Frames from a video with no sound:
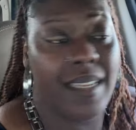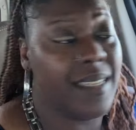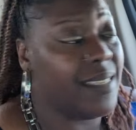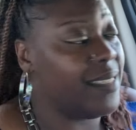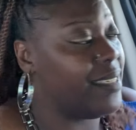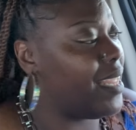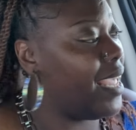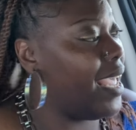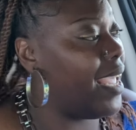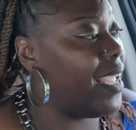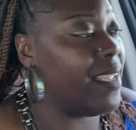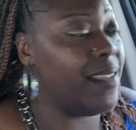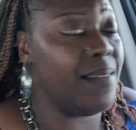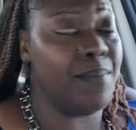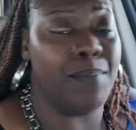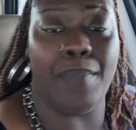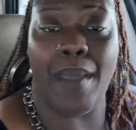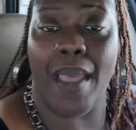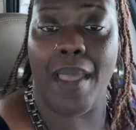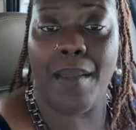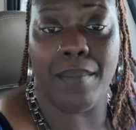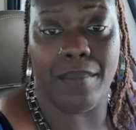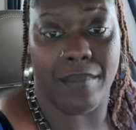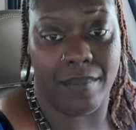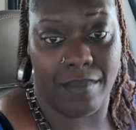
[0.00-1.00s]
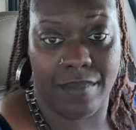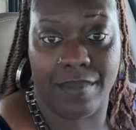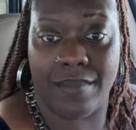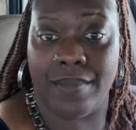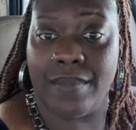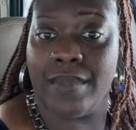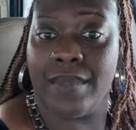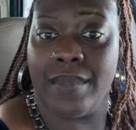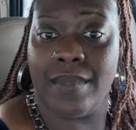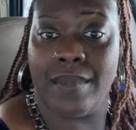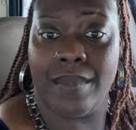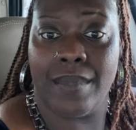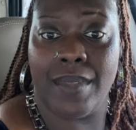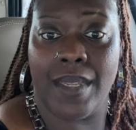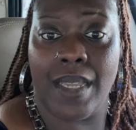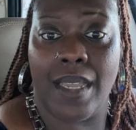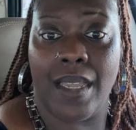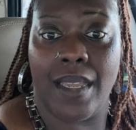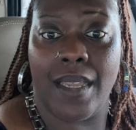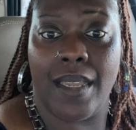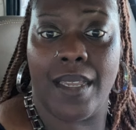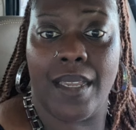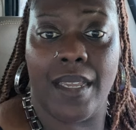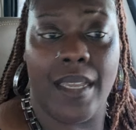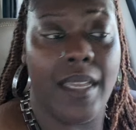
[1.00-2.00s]
They, baby,
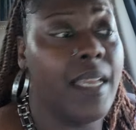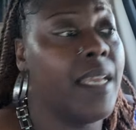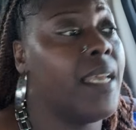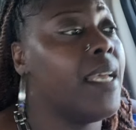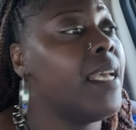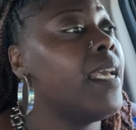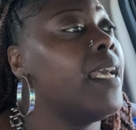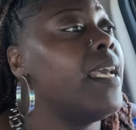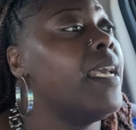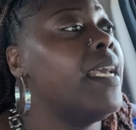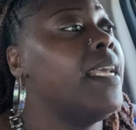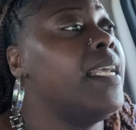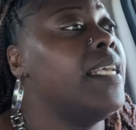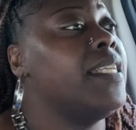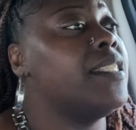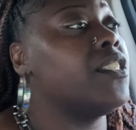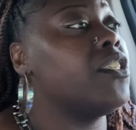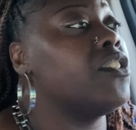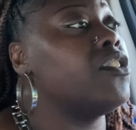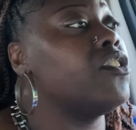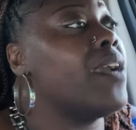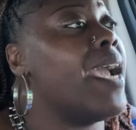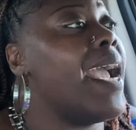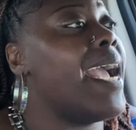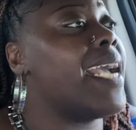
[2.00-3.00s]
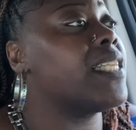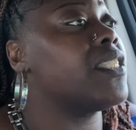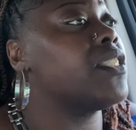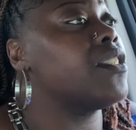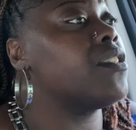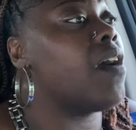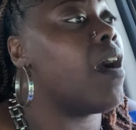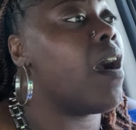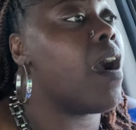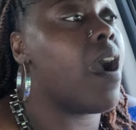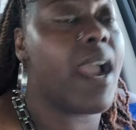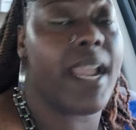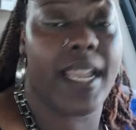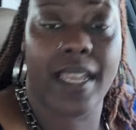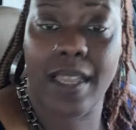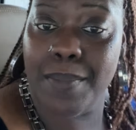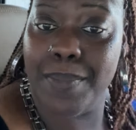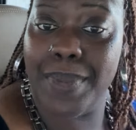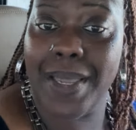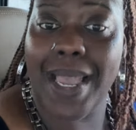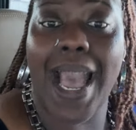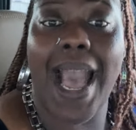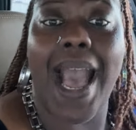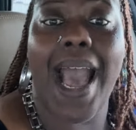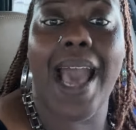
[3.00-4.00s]
he's a track star. He'll
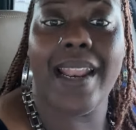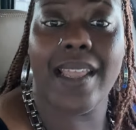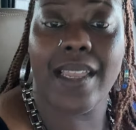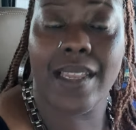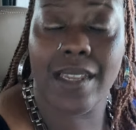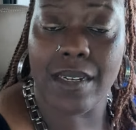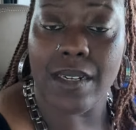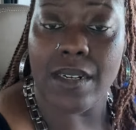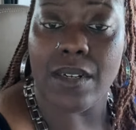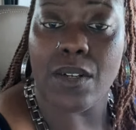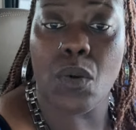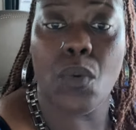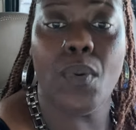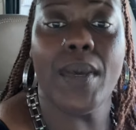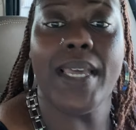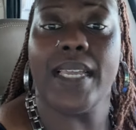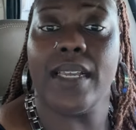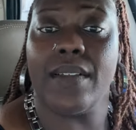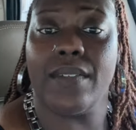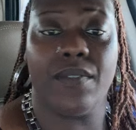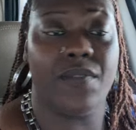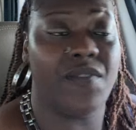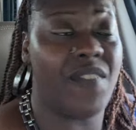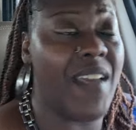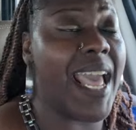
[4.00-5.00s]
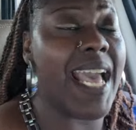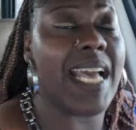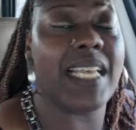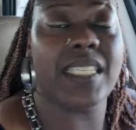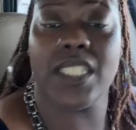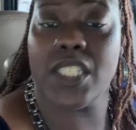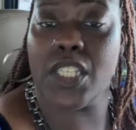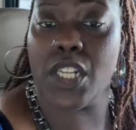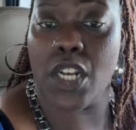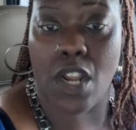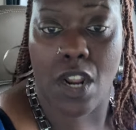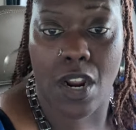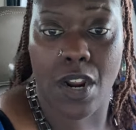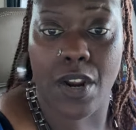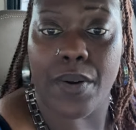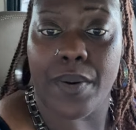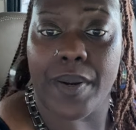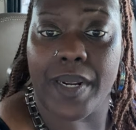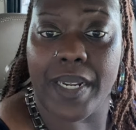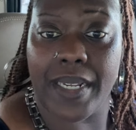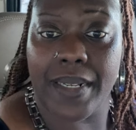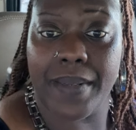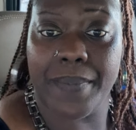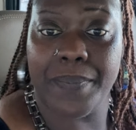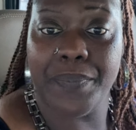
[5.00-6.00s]
be out of here quick, fast, in a
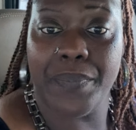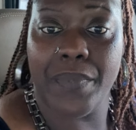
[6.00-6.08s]
hurry.